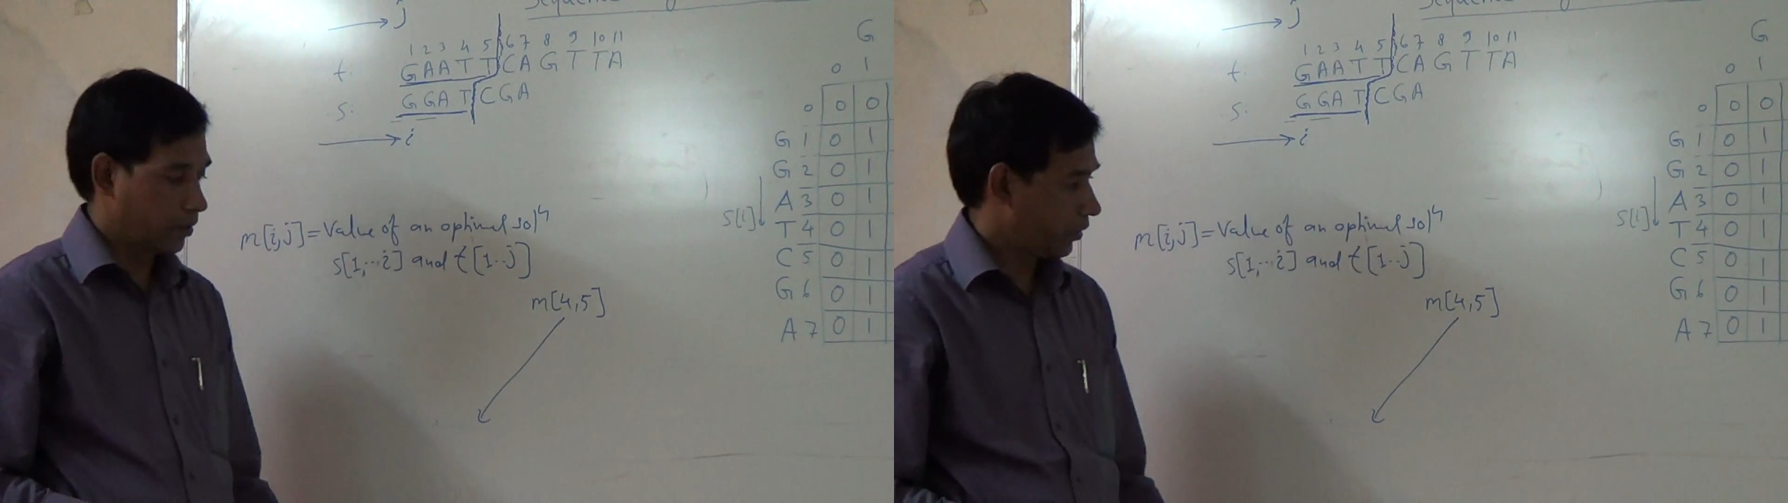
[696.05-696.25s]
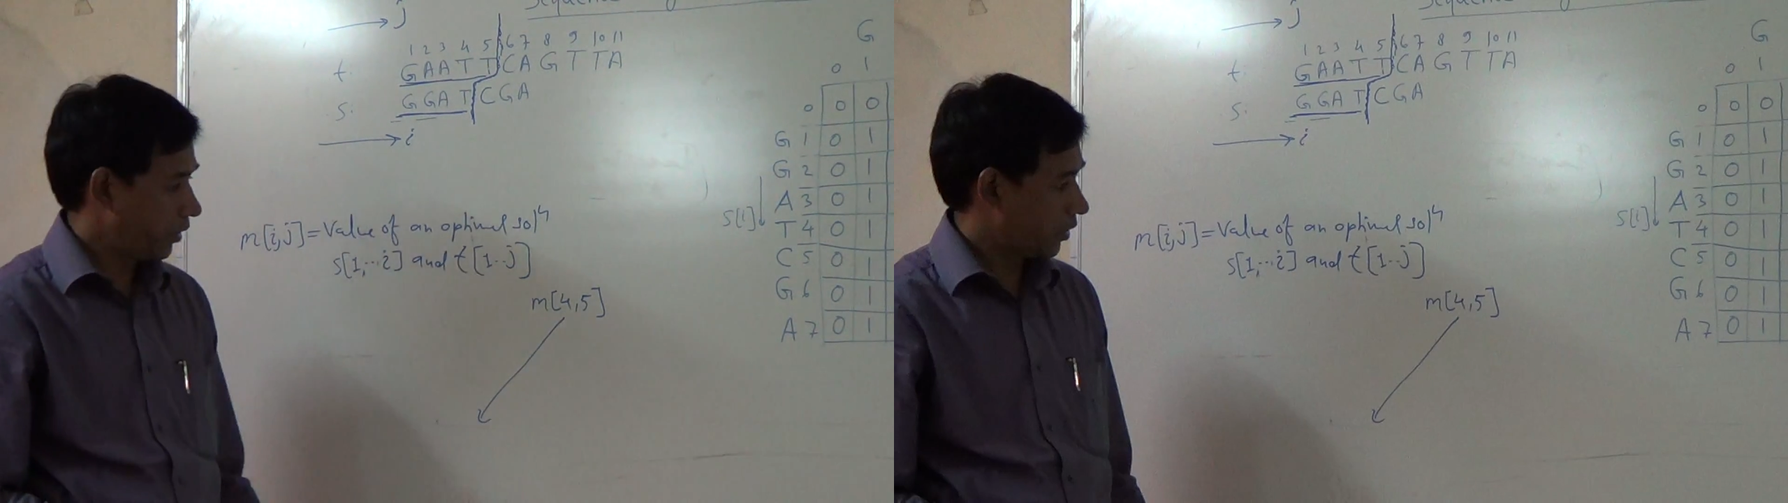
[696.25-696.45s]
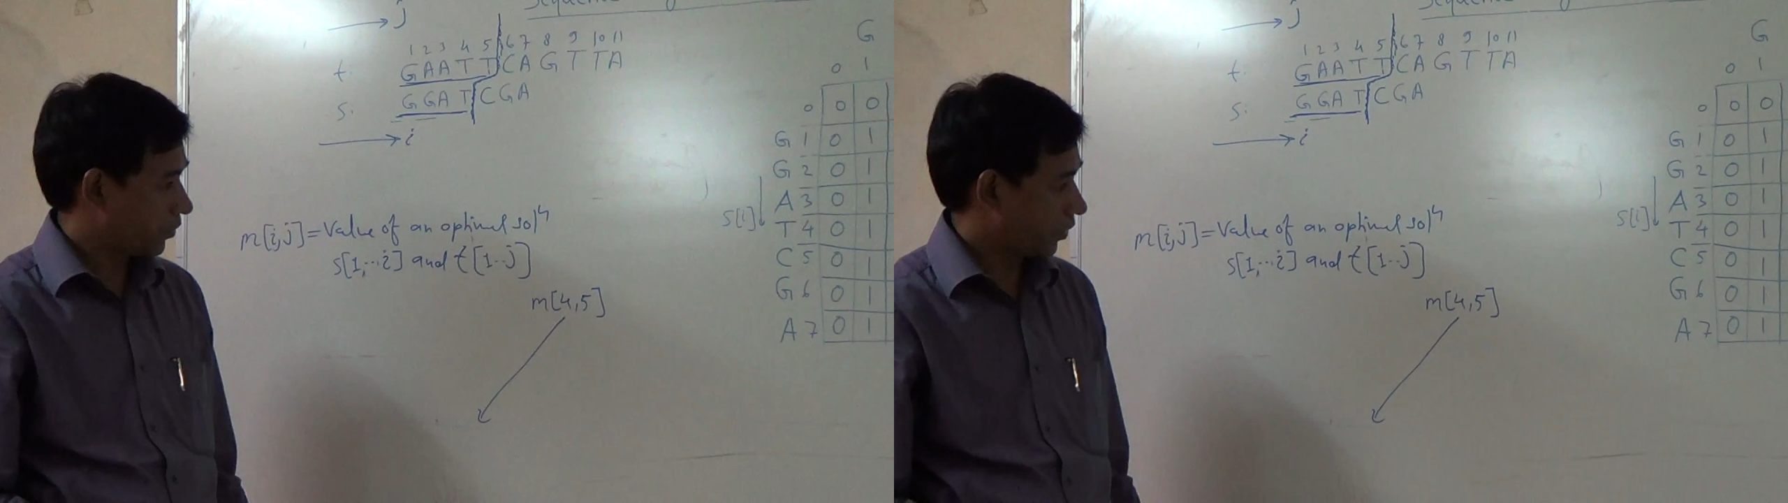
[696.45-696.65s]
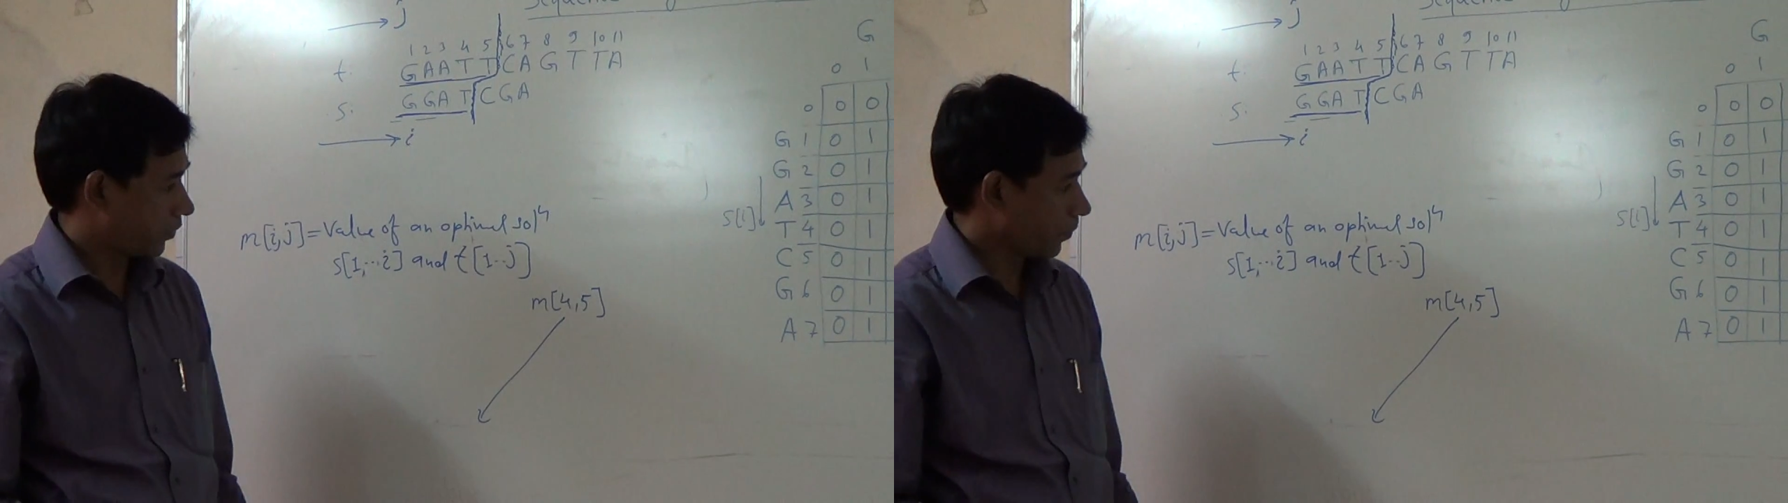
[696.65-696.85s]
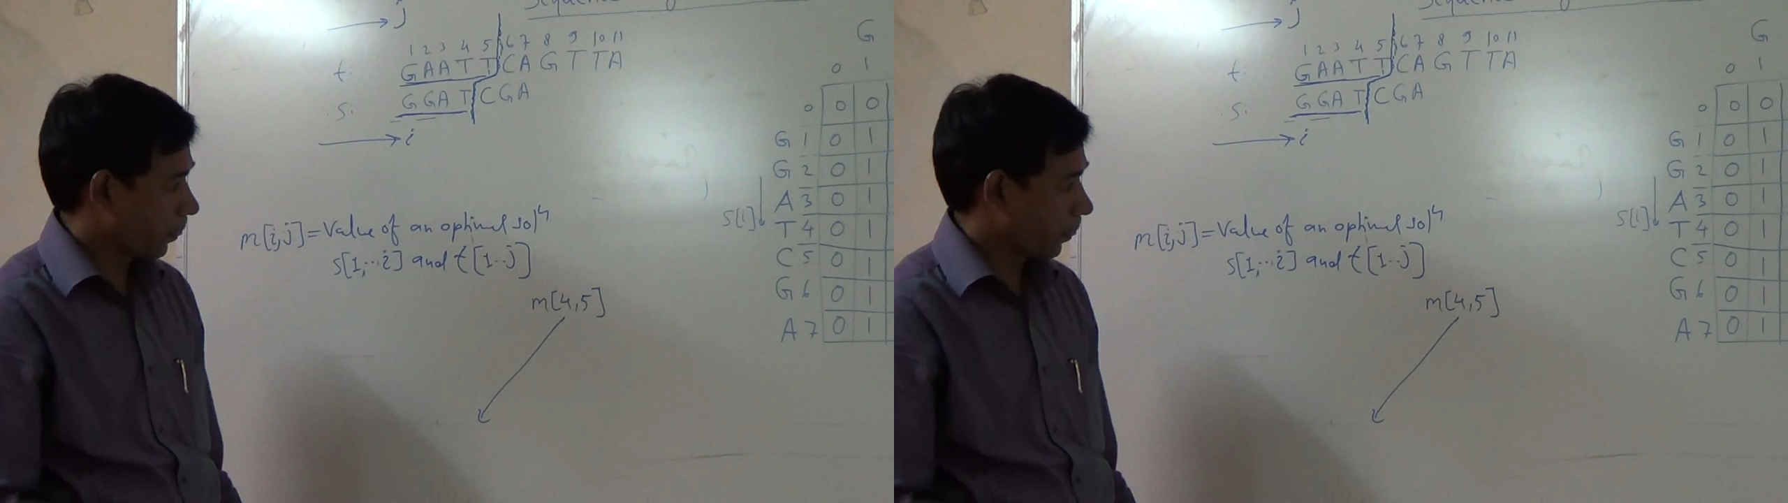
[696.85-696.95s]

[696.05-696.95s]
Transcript: 3 squares.